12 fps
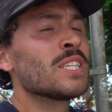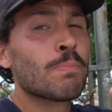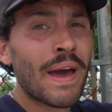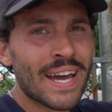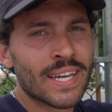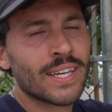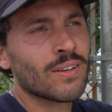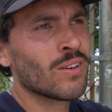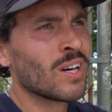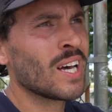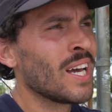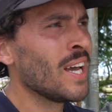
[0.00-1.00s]
back heel,
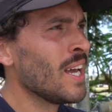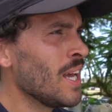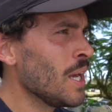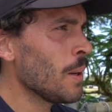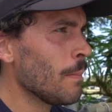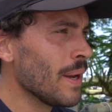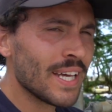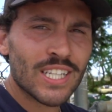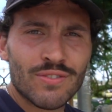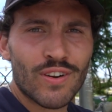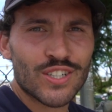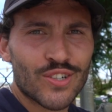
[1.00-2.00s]
man, it's
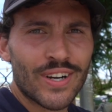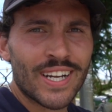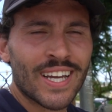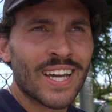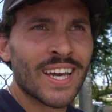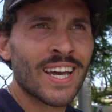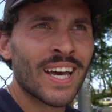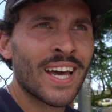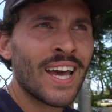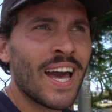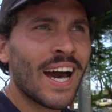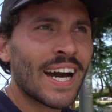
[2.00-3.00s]
frustrating.
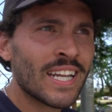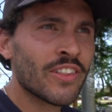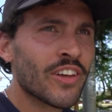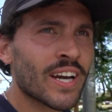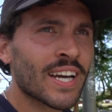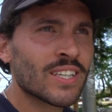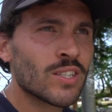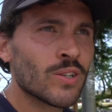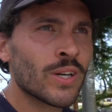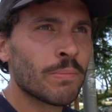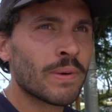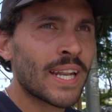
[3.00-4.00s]
I didn't think I could do
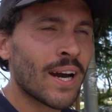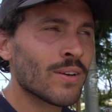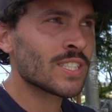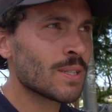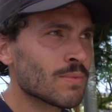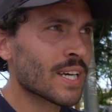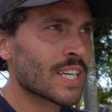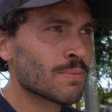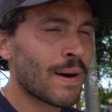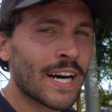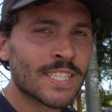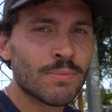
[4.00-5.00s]
it, but now it seems like it's
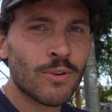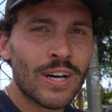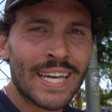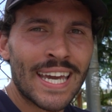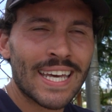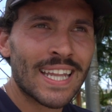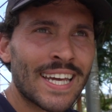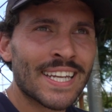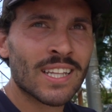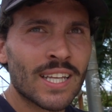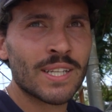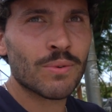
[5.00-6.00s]
possible. I can't land a
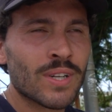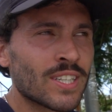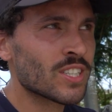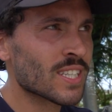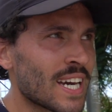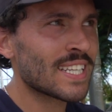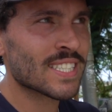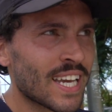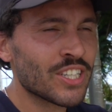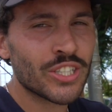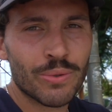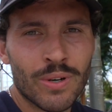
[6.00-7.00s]
clean one, I just got a
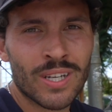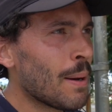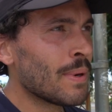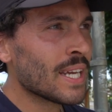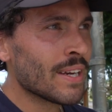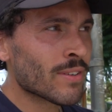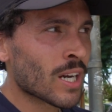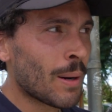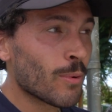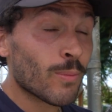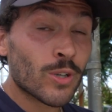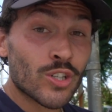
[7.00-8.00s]
sketchy one. I'm gonna give it a
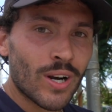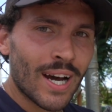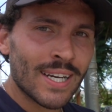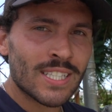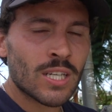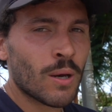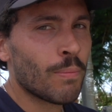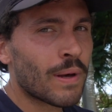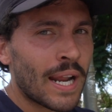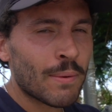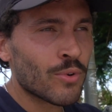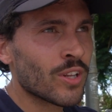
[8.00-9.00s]
couple more tries, but
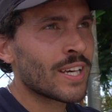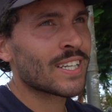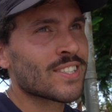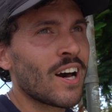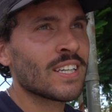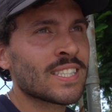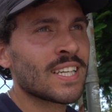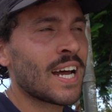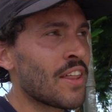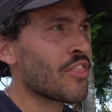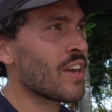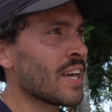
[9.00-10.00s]
I'm really exhausted.
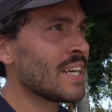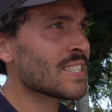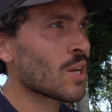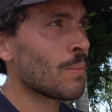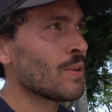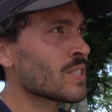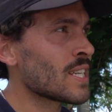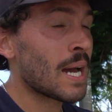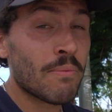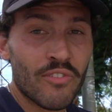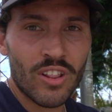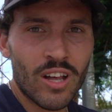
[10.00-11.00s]
I think it's almost
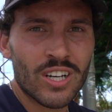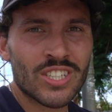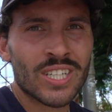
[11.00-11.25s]
time for lunch.